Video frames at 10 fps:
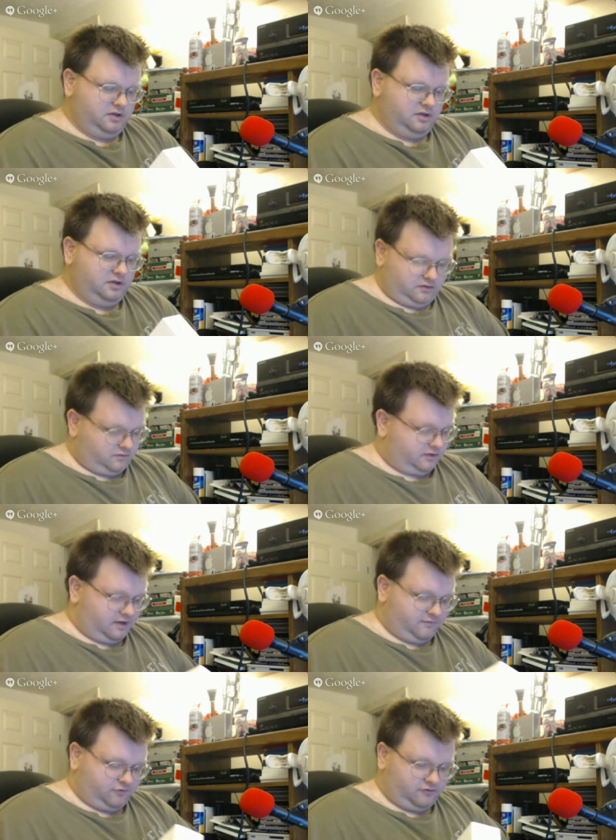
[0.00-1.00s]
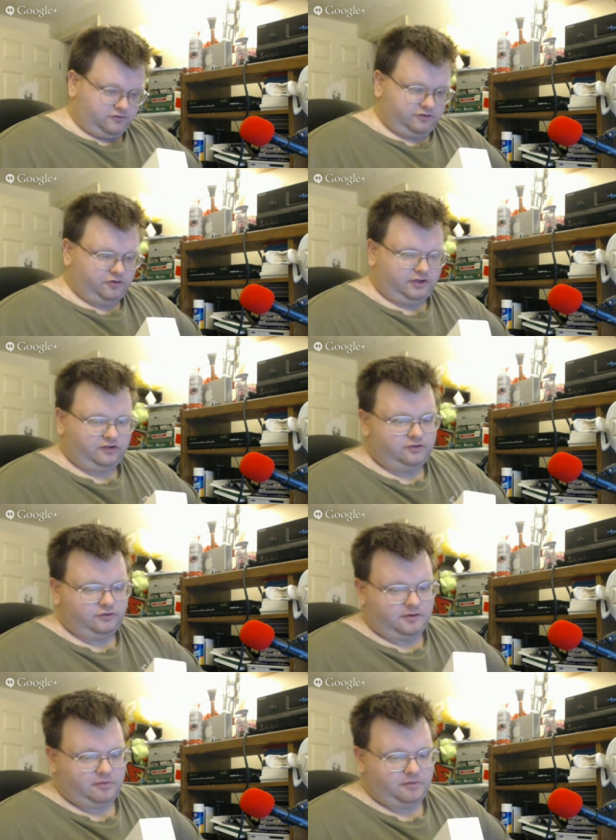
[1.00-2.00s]
So, without further ado, let's do
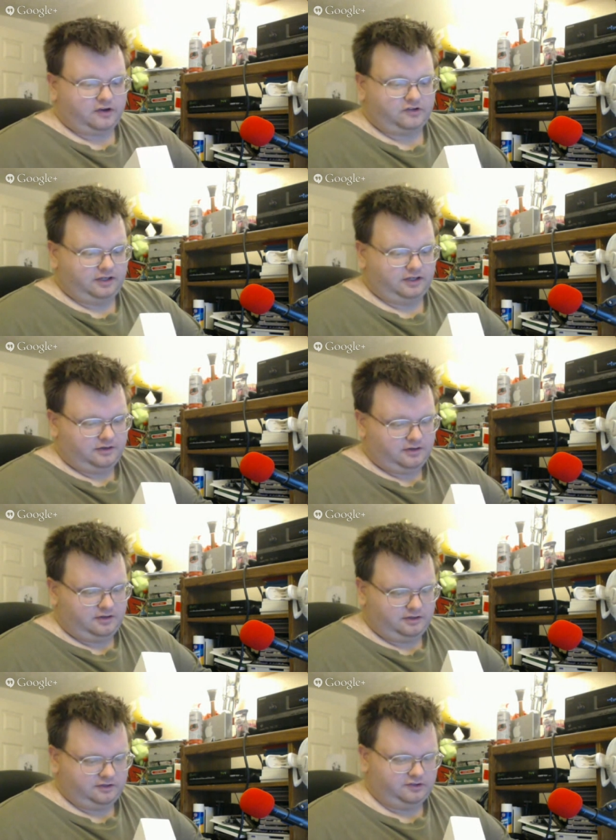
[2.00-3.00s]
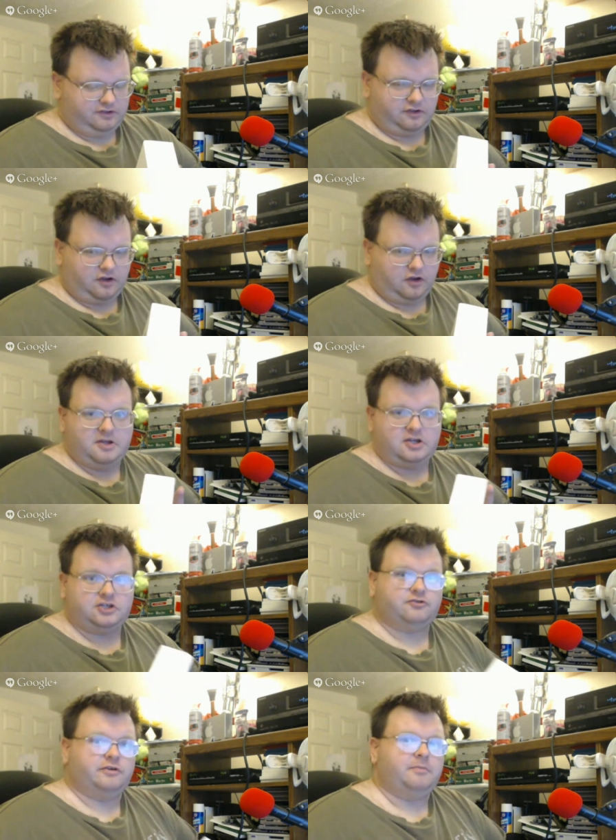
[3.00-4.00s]
an unboxing. This is our
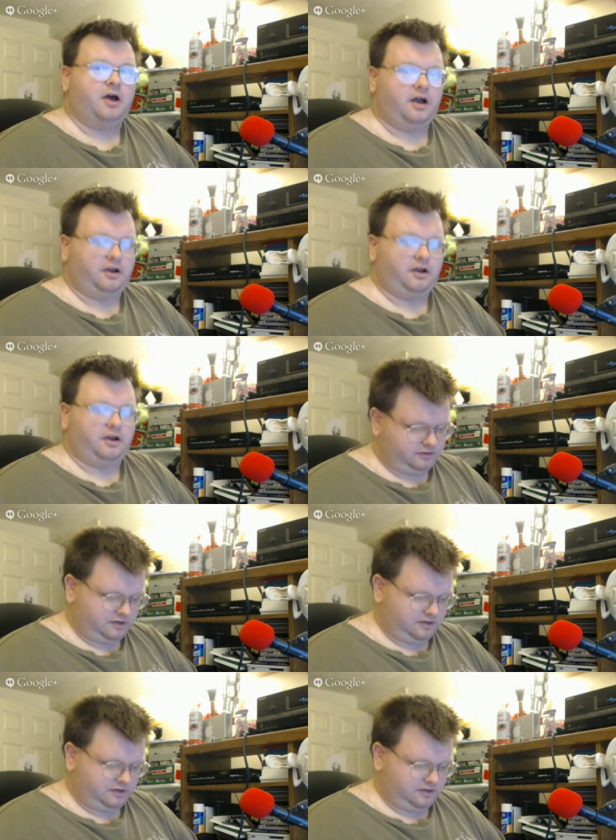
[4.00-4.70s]
mystery box.